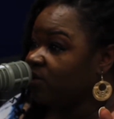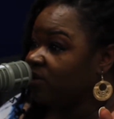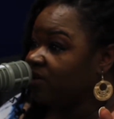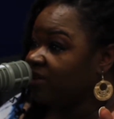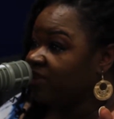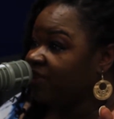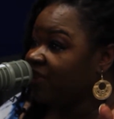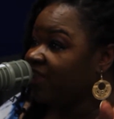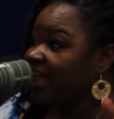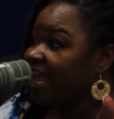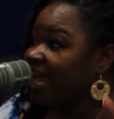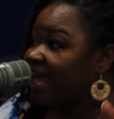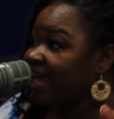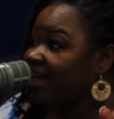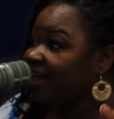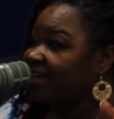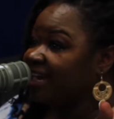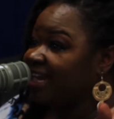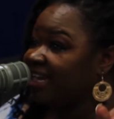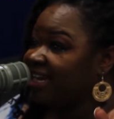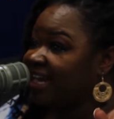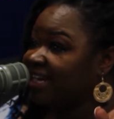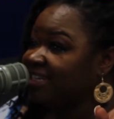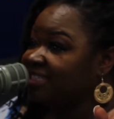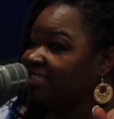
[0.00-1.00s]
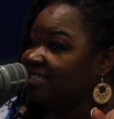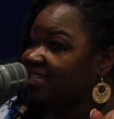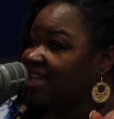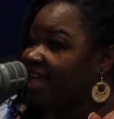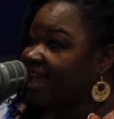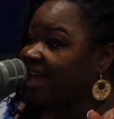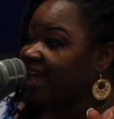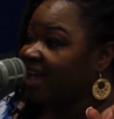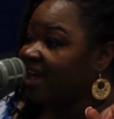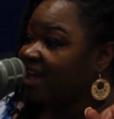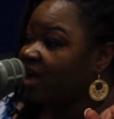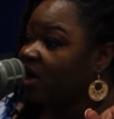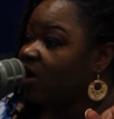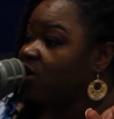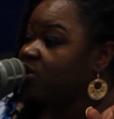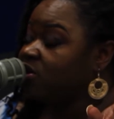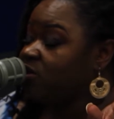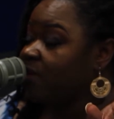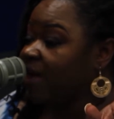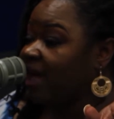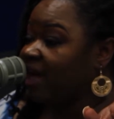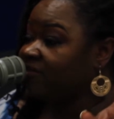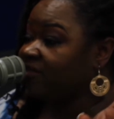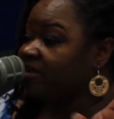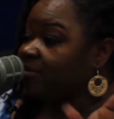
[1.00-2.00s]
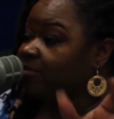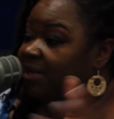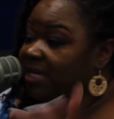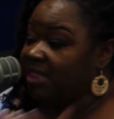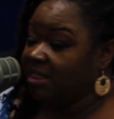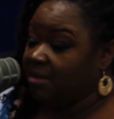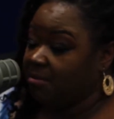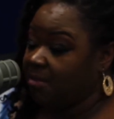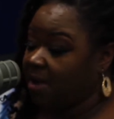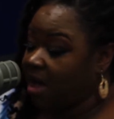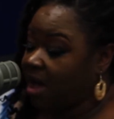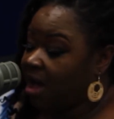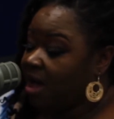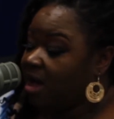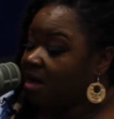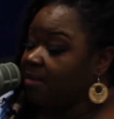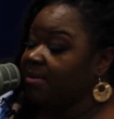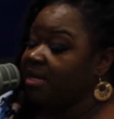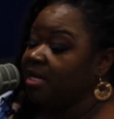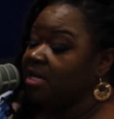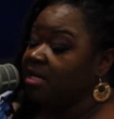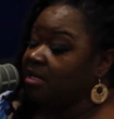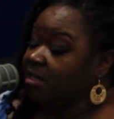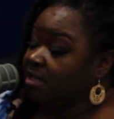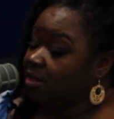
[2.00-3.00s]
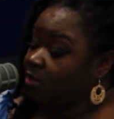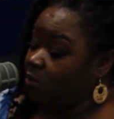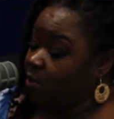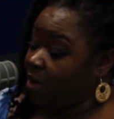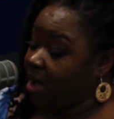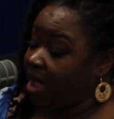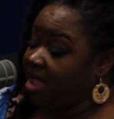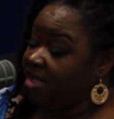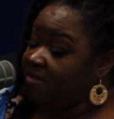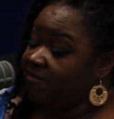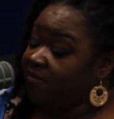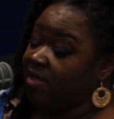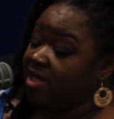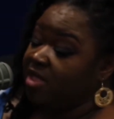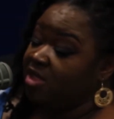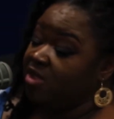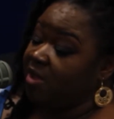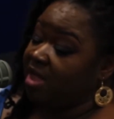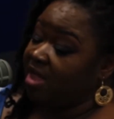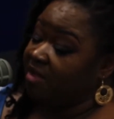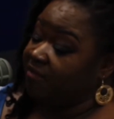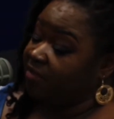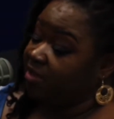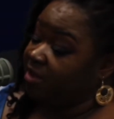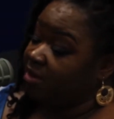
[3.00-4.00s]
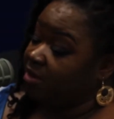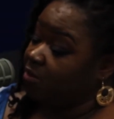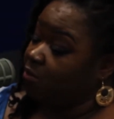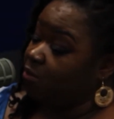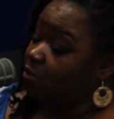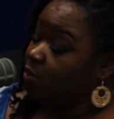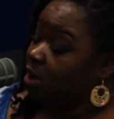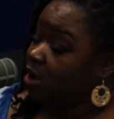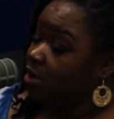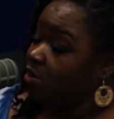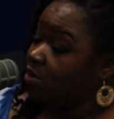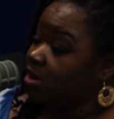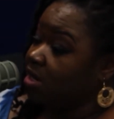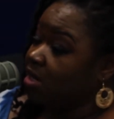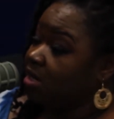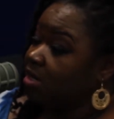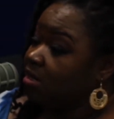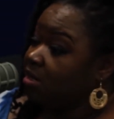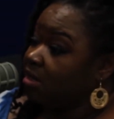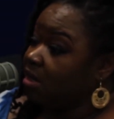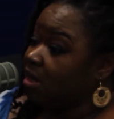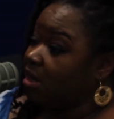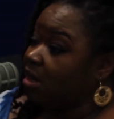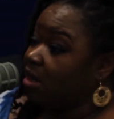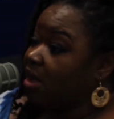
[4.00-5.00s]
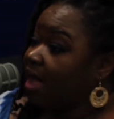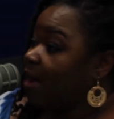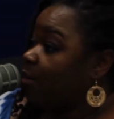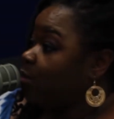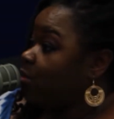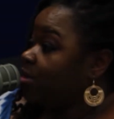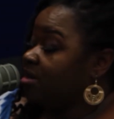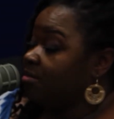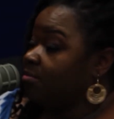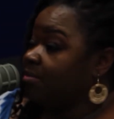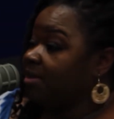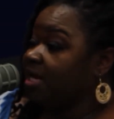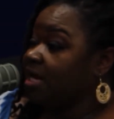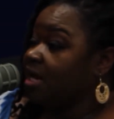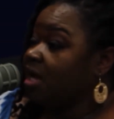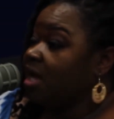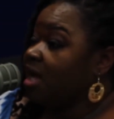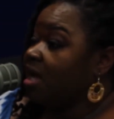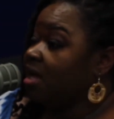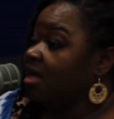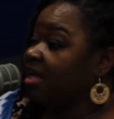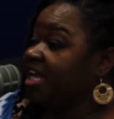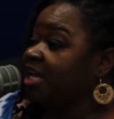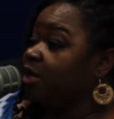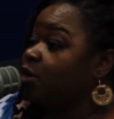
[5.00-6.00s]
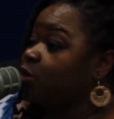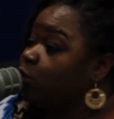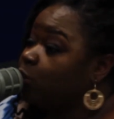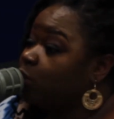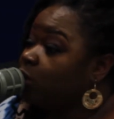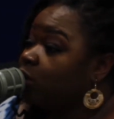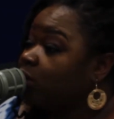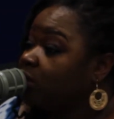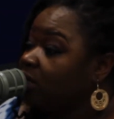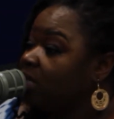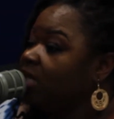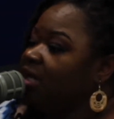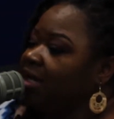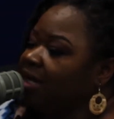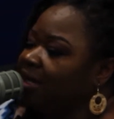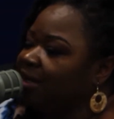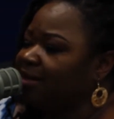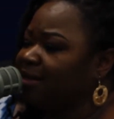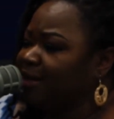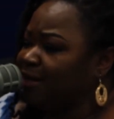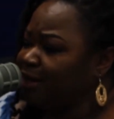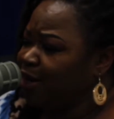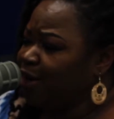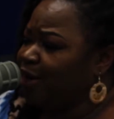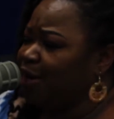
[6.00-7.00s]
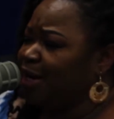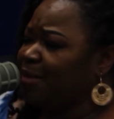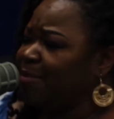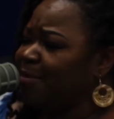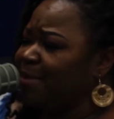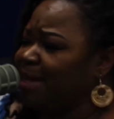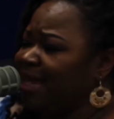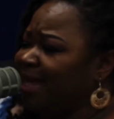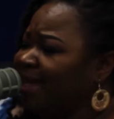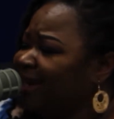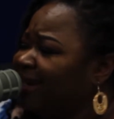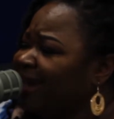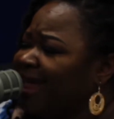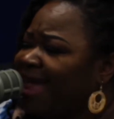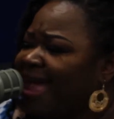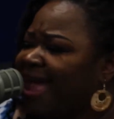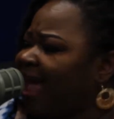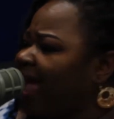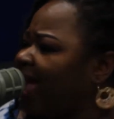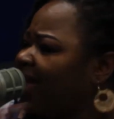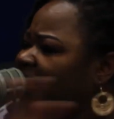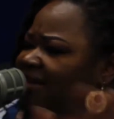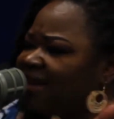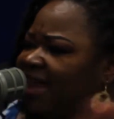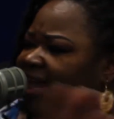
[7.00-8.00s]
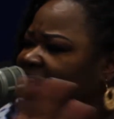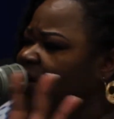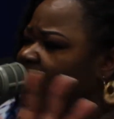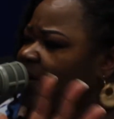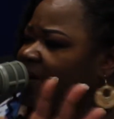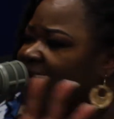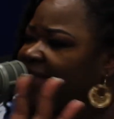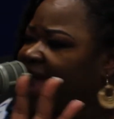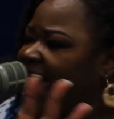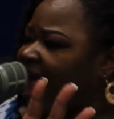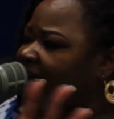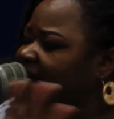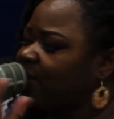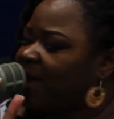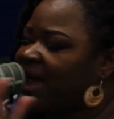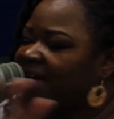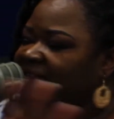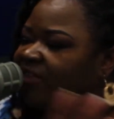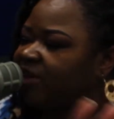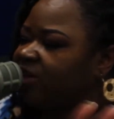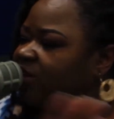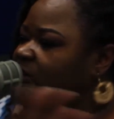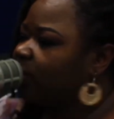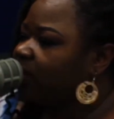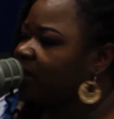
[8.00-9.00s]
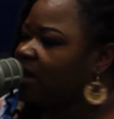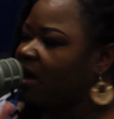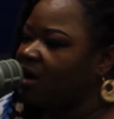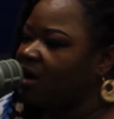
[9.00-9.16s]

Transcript: thing that they say, oh, you have to be the mom, the wife, you have to work. I want to be equal. You know what I mean? Yeah. Let go of that. I don't have to do it